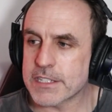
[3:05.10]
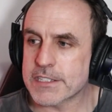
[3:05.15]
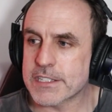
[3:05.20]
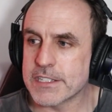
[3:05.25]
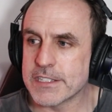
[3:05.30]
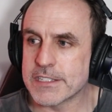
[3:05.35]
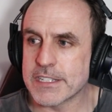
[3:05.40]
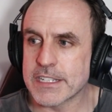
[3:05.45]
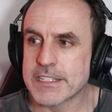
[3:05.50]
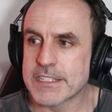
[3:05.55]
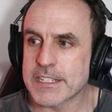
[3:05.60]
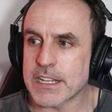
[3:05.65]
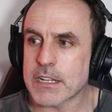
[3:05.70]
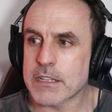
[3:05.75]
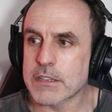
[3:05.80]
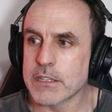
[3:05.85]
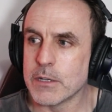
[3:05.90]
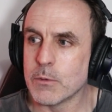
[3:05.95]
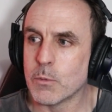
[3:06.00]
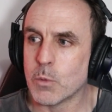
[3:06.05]
is
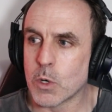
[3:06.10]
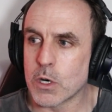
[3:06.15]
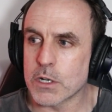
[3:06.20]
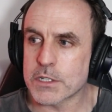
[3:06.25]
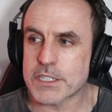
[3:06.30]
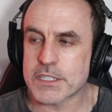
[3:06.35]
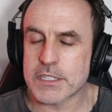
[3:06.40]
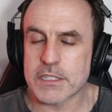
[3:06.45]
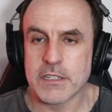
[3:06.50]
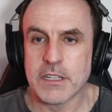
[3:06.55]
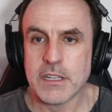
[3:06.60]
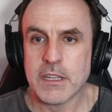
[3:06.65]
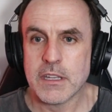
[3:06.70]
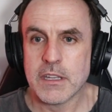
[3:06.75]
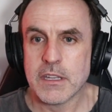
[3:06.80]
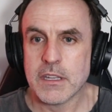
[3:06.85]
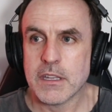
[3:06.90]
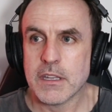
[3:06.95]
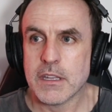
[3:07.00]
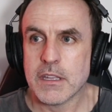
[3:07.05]
exactly what
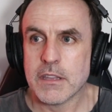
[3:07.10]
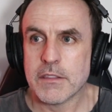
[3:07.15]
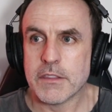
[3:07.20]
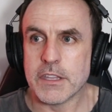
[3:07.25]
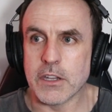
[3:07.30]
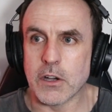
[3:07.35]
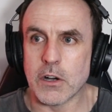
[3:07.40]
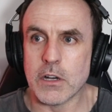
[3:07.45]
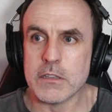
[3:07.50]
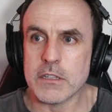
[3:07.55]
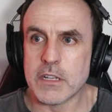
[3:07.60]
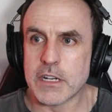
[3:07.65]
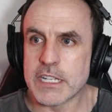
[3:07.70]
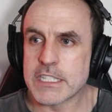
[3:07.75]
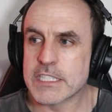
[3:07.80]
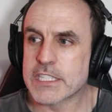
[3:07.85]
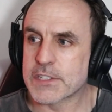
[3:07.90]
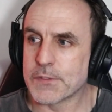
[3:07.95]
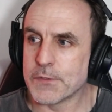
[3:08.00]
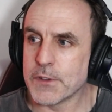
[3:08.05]
the online
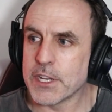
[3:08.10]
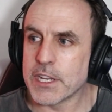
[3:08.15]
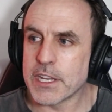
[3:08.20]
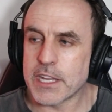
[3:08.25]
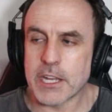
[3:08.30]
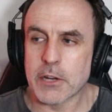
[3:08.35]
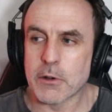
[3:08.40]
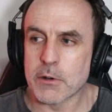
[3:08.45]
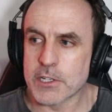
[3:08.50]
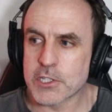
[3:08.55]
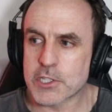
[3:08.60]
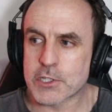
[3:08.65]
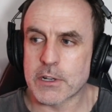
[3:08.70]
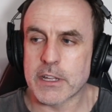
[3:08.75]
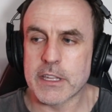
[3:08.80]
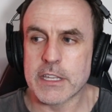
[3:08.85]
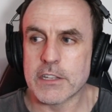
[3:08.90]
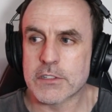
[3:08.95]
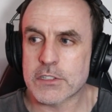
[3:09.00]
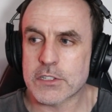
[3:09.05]
sphere here in
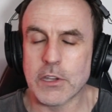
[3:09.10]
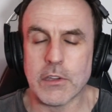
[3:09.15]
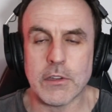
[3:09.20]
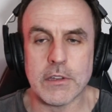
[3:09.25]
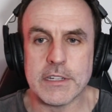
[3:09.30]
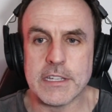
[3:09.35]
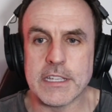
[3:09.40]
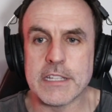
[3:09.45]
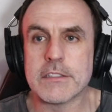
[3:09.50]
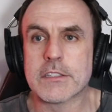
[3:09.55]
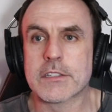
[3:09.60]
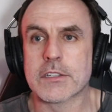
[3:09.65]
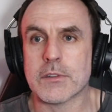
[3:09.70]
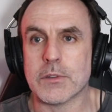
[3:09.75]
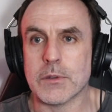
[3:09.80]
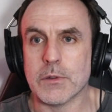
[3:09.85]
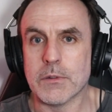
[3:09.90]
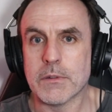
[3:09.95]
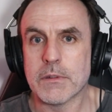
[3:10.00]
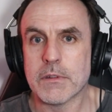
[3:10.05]
Australia turned
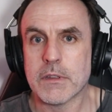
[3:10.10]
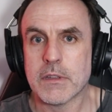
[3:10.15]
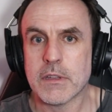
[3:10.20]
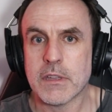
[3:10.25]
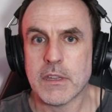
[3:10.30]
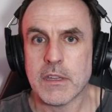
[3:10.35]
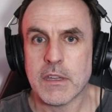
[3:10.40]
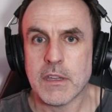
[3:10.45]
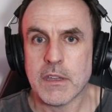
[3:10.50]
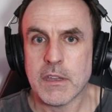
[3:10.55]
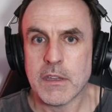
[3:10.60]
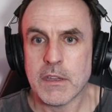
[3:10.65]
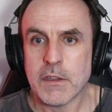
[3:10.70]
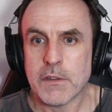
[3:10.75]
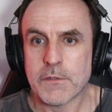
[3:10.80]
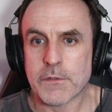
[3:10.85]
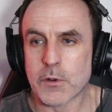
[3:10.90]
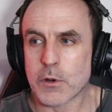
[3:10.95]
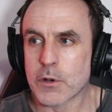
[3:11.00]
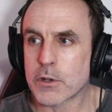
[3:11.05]
into
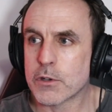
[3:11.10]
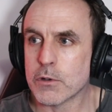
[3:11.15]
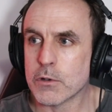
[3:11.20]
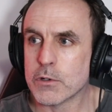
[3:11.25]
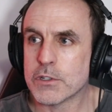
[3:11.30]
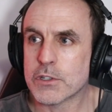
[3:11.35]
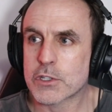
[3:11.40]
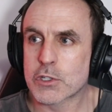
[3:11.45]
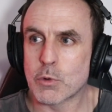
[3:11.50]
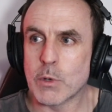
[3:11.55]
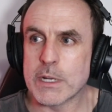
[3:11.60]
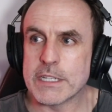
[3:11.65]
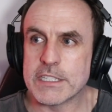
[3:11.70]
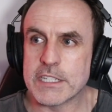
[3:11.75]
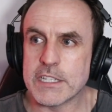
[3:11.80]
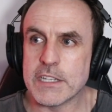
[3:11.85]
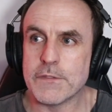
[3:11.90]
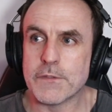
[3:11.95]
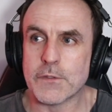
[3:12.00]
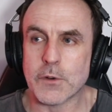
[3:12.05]
for a good
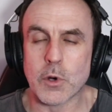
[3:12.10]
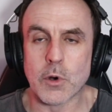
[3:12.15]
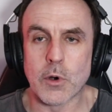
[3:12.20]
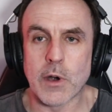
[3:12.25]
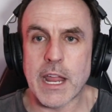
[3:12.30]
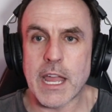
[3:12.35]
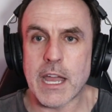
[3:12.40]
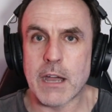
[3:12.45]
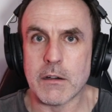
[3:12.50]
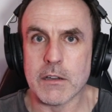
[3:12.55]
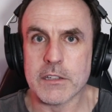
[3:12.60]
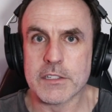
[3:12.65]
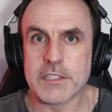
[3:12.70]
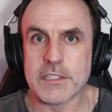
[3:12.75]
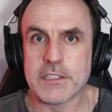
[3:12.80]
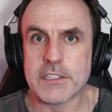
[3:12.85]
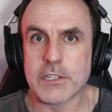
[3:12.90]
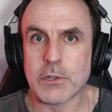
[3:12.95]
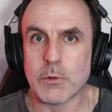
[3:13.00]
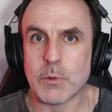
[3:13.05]
24 hours
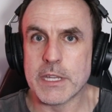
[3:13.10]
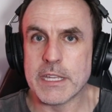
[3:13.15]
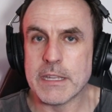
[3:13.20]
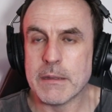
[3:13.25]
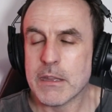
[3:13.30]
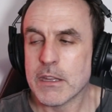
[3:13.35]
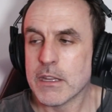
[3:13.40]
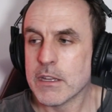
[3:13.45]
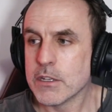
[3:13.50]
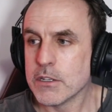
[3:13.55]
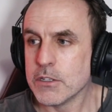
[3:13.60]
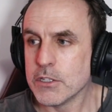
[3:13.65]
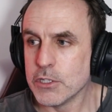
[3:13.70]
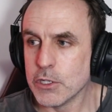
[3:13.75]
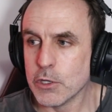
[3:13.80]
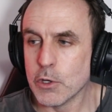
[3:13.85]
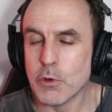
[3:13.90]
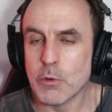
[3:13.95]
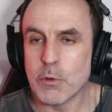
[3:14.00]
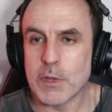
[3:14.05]
until we
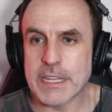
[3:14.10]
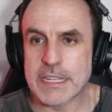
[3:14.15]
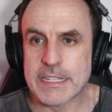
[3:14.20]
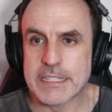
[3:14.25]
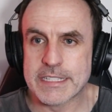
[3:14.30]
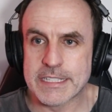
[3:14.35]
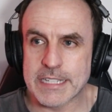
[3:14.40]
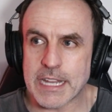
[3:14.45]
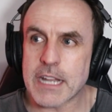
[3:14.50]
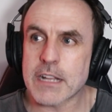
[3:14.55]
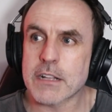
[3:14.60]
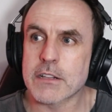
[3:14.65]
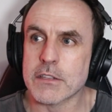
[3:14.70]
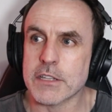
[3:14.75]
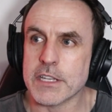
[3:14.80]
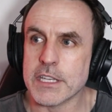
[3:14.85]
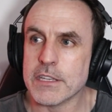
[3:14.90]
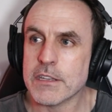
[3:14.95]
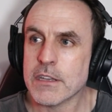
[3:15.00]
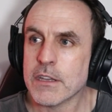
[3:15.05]
knew
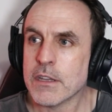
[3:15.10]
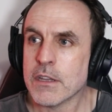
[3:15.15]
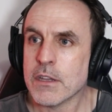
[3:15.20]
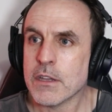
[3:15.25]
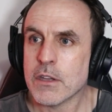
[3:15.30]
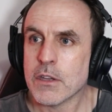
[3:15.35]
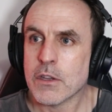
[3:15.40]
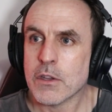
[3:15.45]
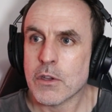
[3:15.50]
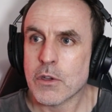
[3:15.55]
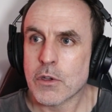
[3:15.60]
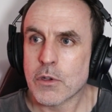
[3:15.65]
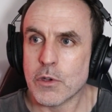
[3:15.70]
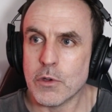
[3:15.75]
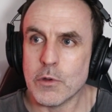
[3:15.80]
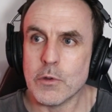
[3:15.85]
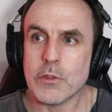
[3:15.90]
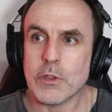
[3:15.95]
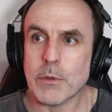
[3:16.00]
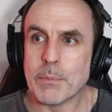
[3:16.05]
exactly
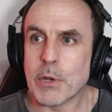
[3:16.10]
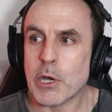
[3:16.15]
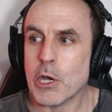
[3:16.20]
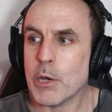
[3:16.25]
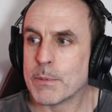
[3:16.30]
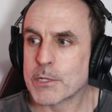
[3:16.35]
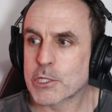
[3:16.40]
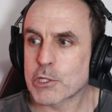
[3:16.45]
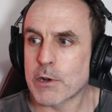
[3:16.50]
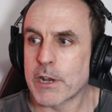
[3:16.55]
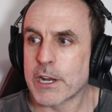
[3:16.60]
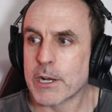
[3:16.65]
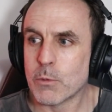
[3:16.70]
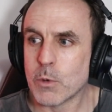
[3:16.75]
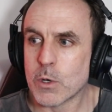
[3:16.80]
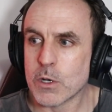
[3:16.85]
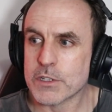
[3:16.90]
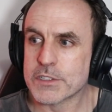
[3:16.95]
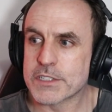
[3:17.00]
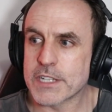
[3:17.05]
who the perpetrator
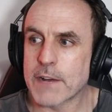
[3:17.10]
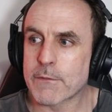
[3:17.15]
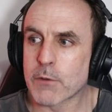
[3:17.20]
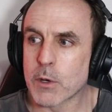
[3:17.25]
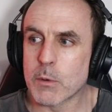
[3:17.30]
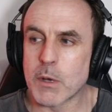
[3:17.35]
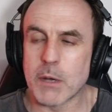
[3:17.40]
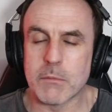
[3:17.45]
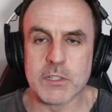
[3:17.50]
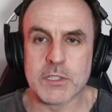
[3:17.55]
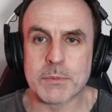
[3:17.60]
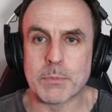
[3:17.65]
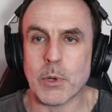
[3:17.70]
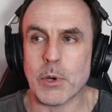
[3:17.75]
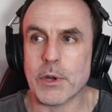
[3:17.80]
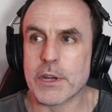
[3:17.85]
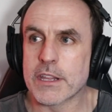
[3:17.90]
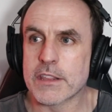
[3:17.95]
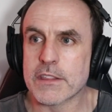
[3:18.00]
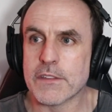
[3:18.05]
was. Everyone was
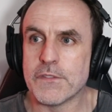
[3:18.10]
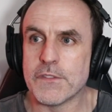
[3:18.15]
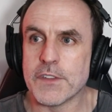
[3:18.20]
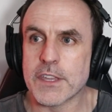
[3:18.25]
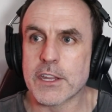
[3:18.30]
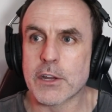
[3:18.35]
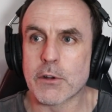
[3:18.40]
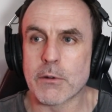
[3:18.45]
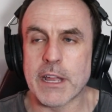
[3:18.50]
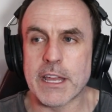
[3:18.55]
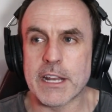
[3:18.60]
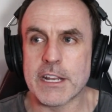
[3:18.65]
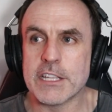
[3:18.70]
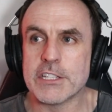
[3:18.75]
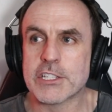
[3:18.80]
pointing the finger at each